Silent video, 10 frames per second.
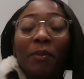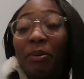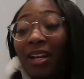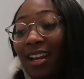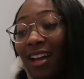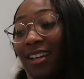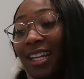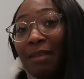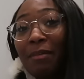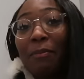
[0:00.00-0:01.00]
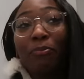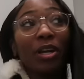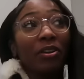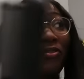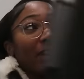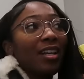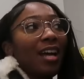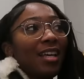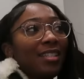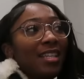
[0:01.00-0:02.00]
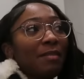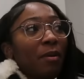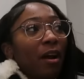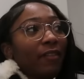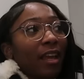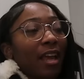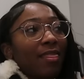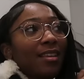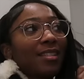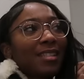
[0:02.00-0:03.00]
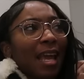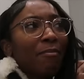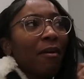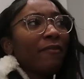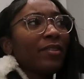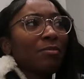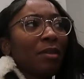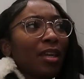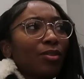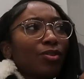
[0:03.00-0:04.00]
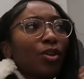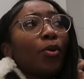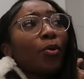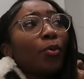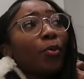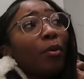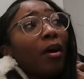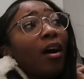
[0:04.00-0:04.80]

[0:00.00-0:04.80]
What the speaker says: But luckily my boyfriend has his birthday in the same month as me, so